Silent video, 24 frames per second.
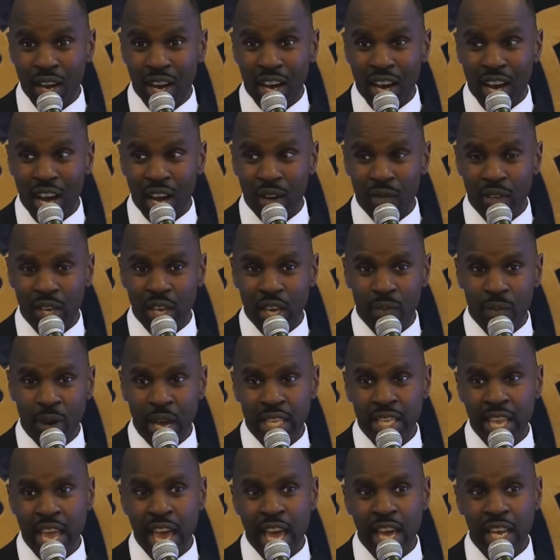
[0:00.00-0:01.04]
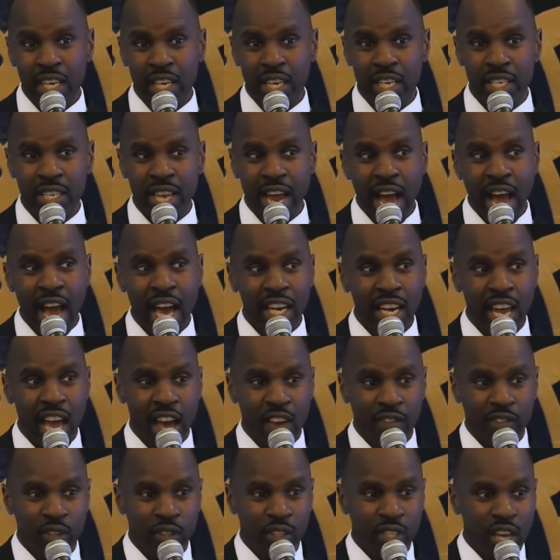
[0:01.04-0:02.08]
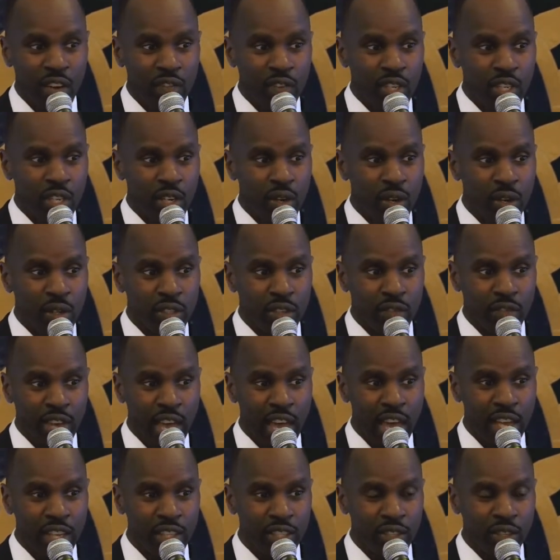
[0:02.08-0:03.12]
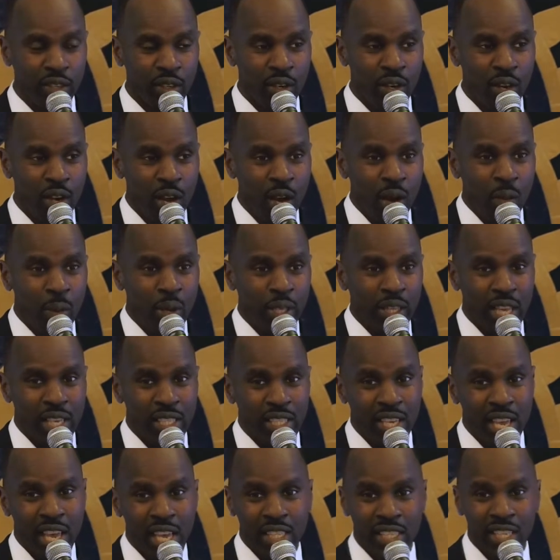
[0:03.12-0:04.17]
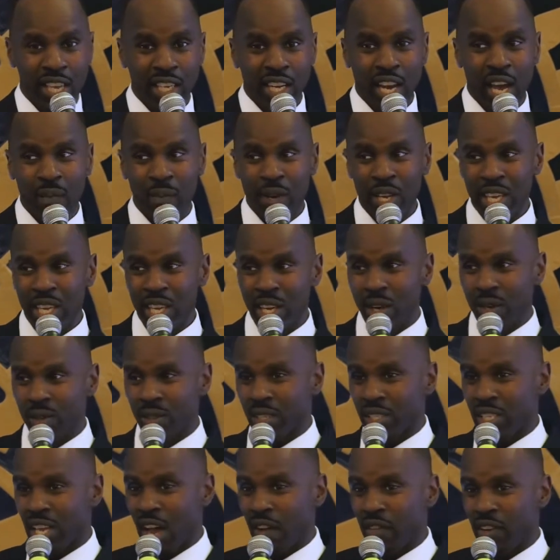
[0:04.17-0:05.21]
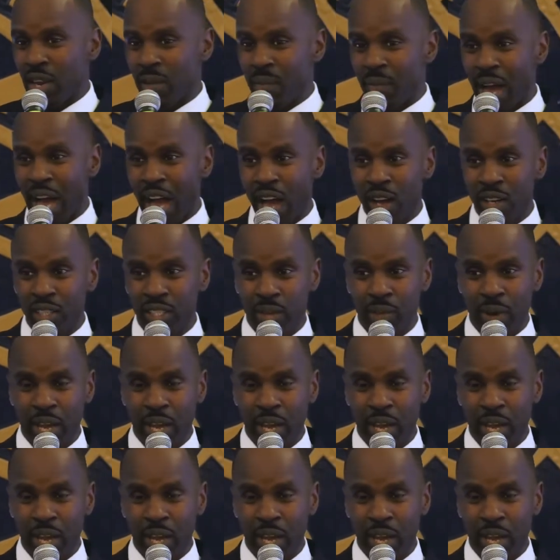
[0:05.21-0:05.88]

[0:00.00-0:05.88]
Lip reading: And my dad died after 11 years of cancer, but they say it's not how many years, it's how many miles.